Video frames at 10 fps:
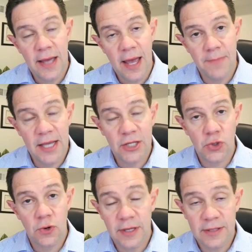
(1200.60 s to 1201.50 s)
and make
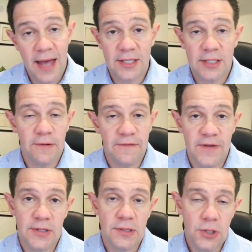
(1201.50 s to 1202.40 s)
sure that that still
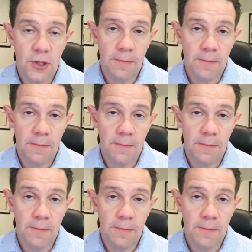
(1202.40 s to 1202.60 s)
fits into your